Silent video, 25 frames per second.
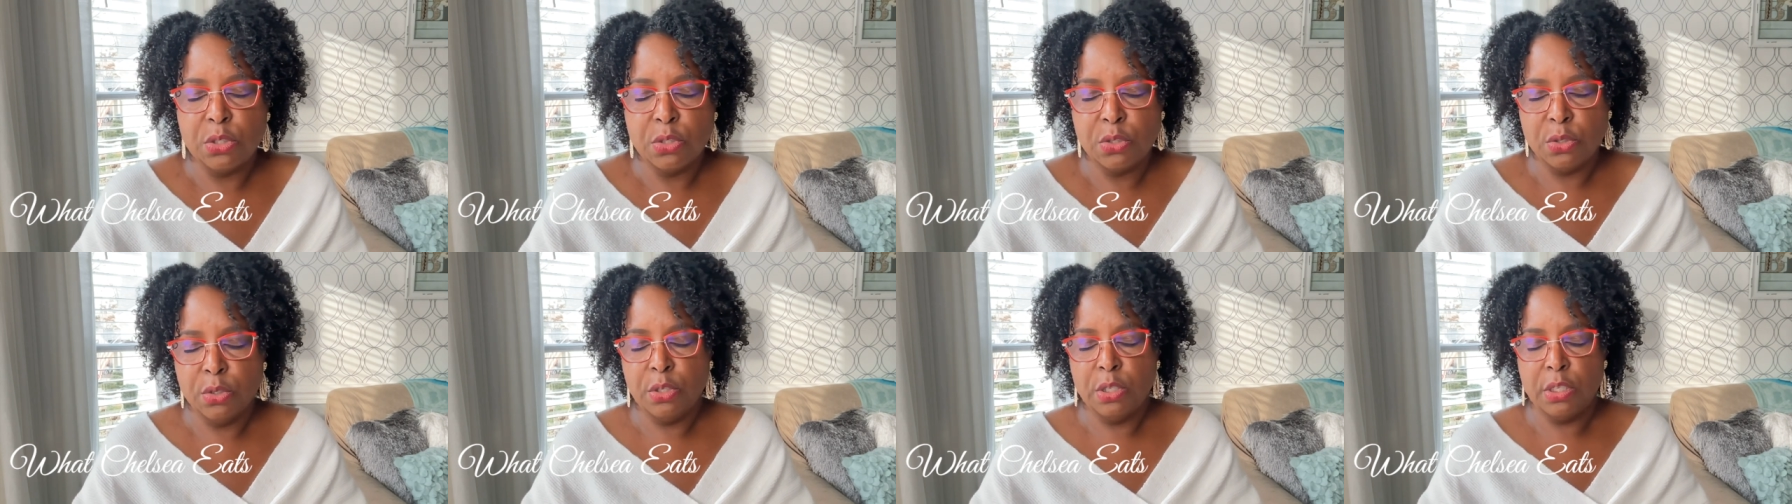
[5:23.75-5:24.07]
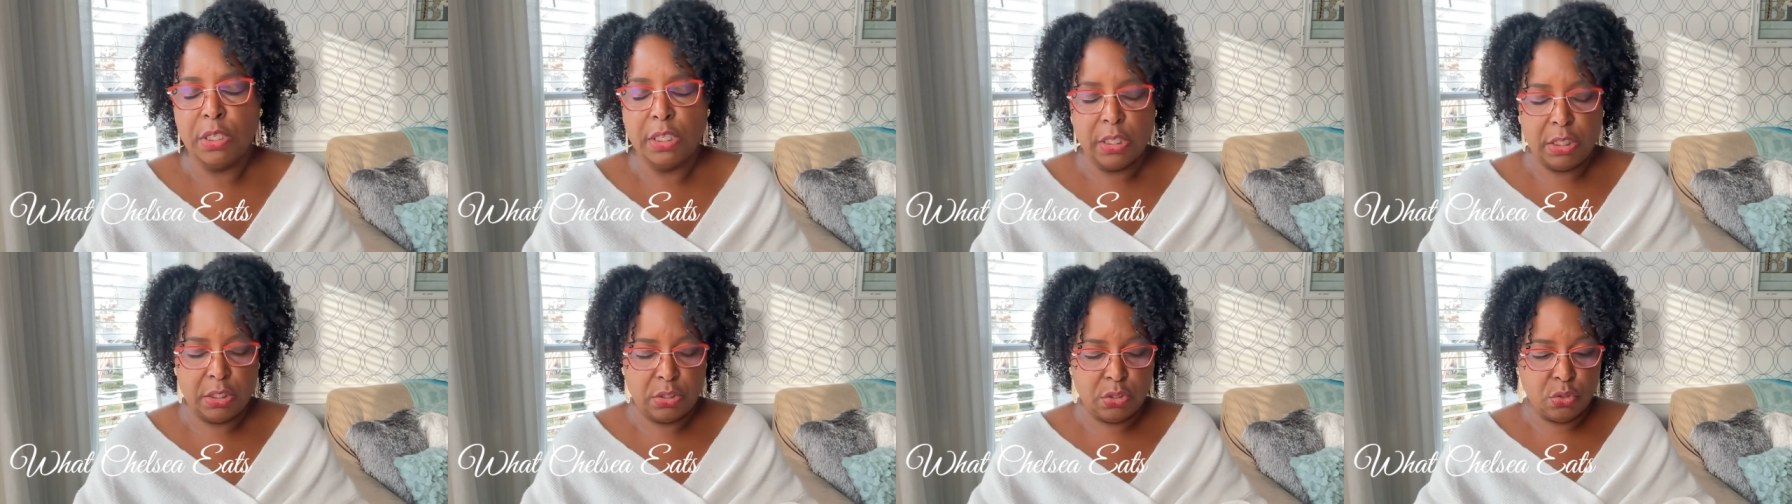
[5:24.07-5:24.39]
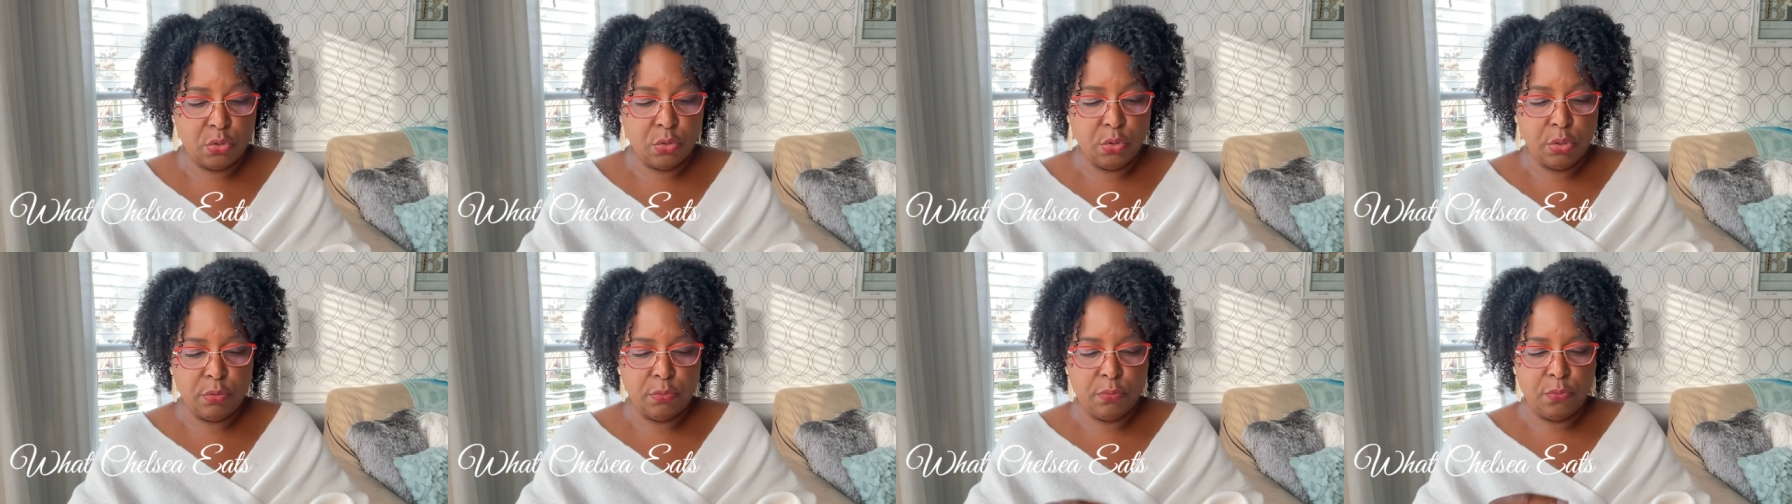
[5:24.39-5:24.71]
good is
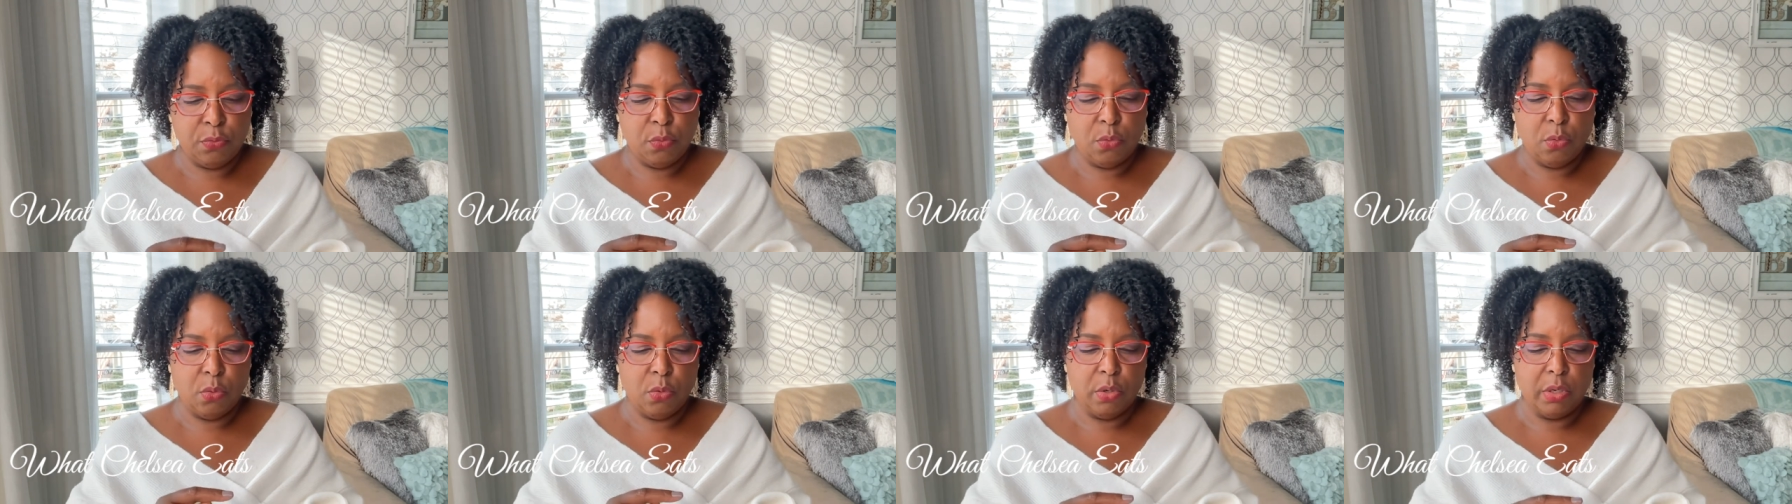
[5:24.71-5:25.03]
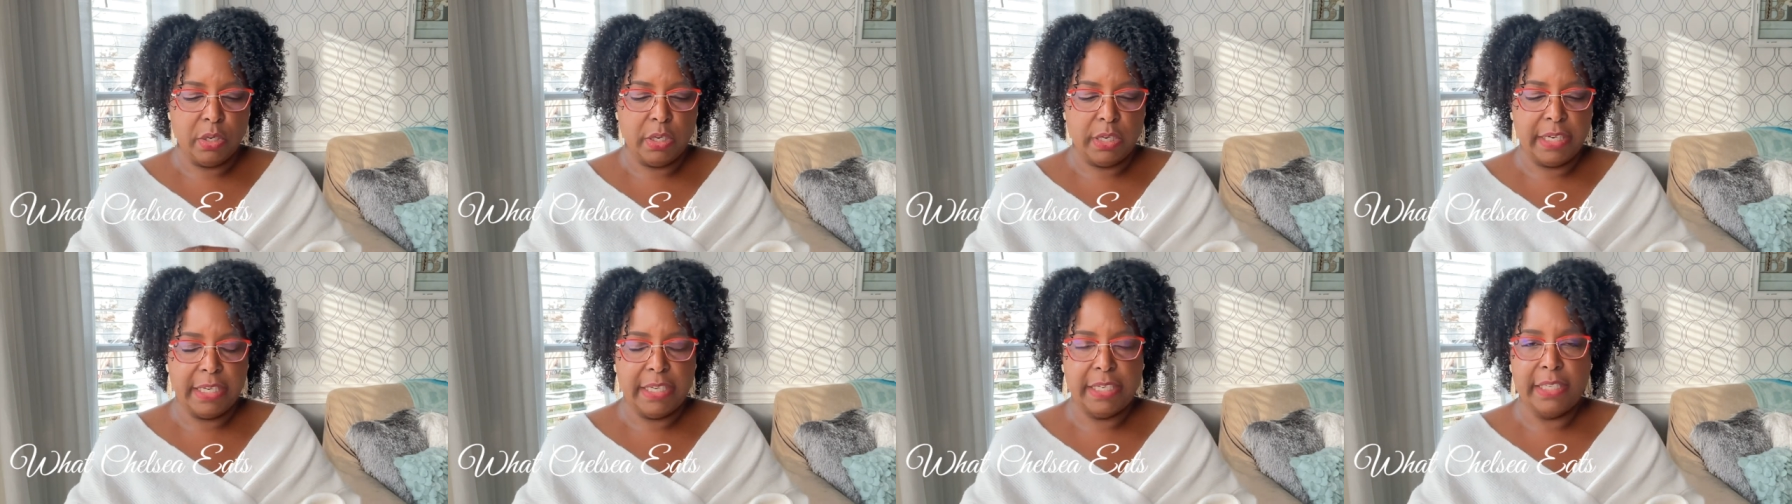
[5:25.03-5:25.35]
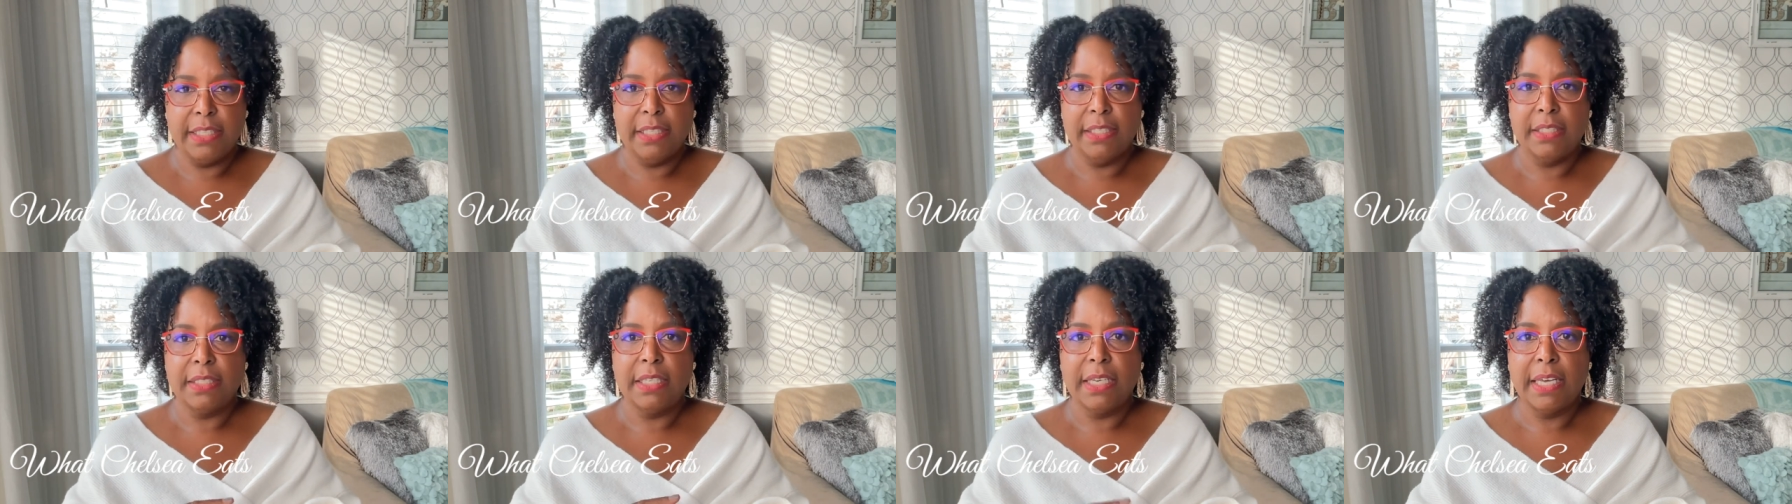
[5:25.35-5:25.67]
good for
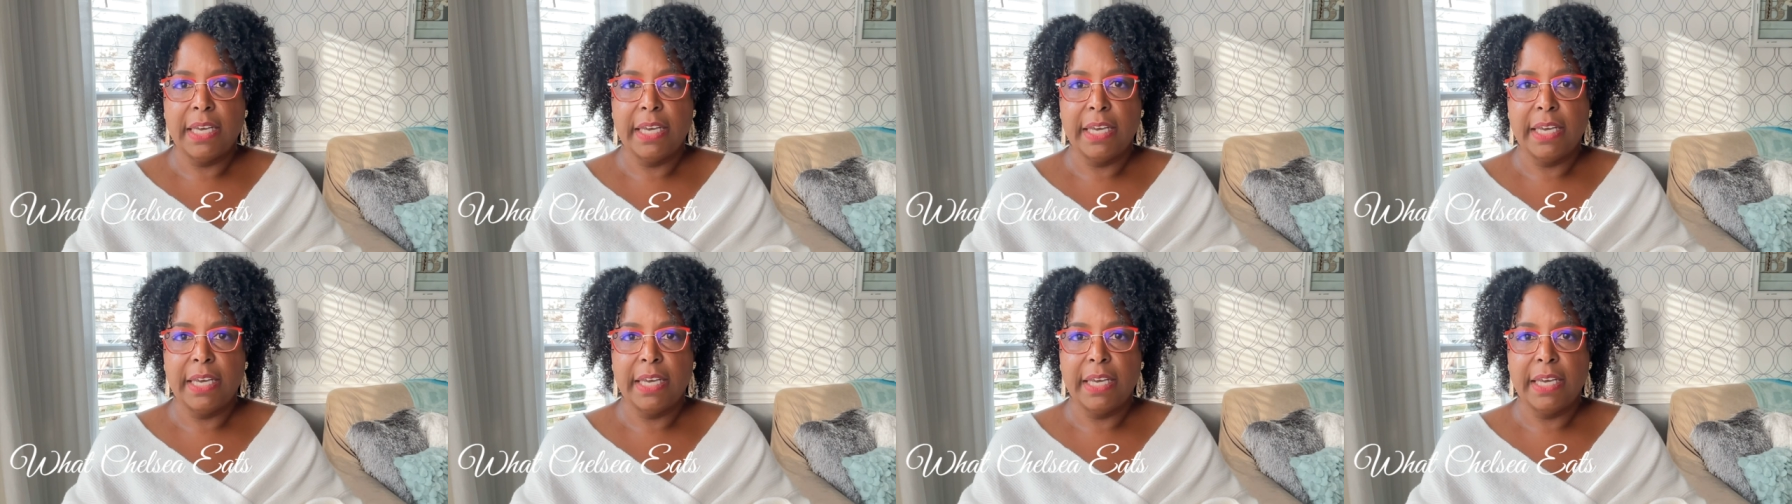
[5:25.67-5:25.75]
is